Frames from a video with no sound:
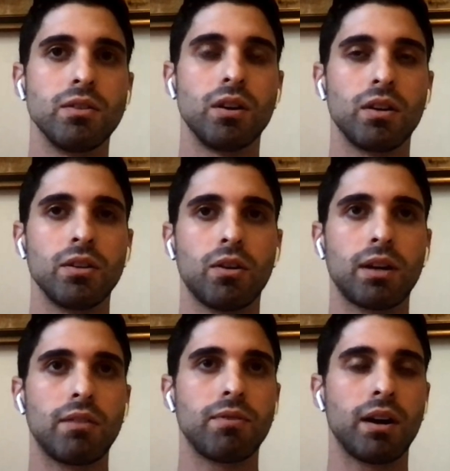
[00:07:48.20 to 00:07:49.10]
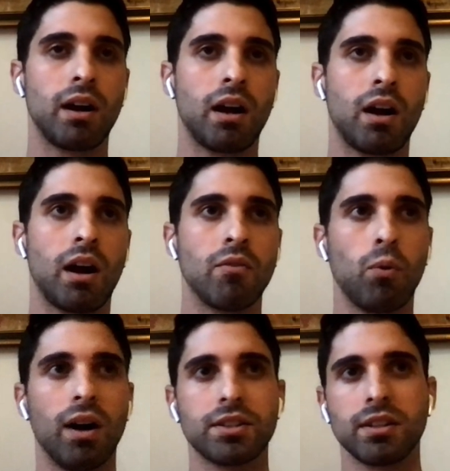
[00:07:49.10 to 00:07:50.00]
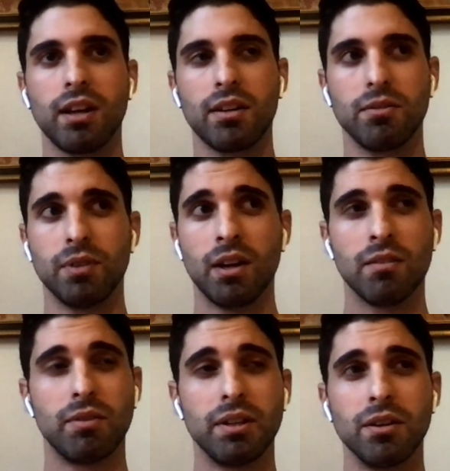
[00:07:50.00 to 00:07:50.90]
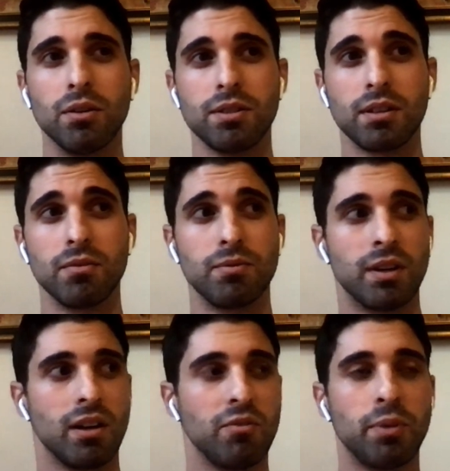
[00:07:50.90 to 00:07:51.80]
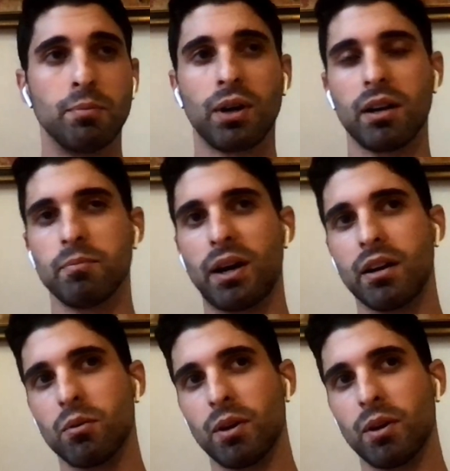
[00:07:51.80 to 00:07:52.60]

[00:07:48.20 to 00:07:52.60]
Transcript: you, you know, and I've I've watched a lot of videos of of people I admire,